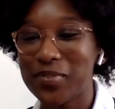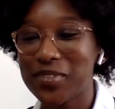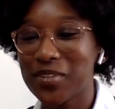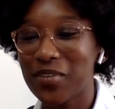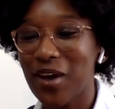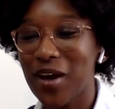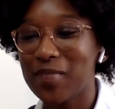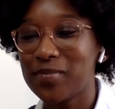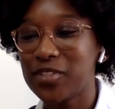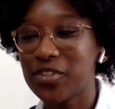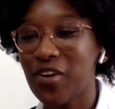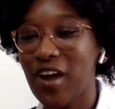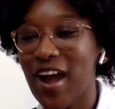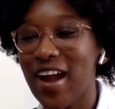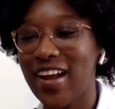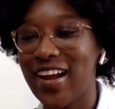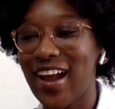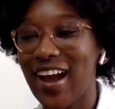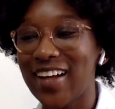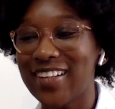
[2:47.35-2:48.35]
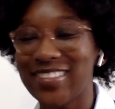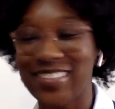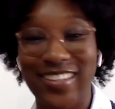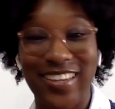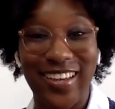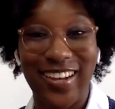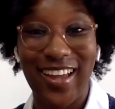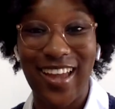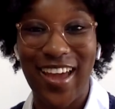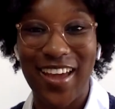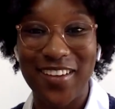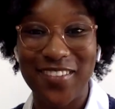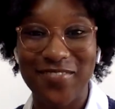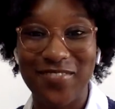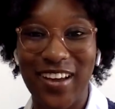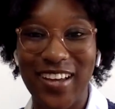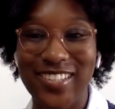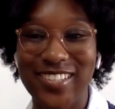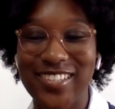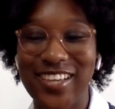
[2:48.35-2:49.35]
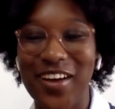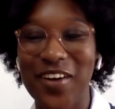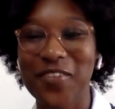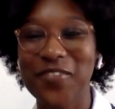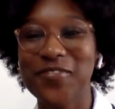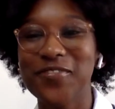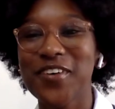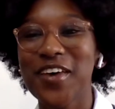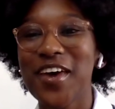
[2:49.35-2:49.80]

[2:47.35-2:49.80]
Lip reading: so I'm trying not to get ahead of myself.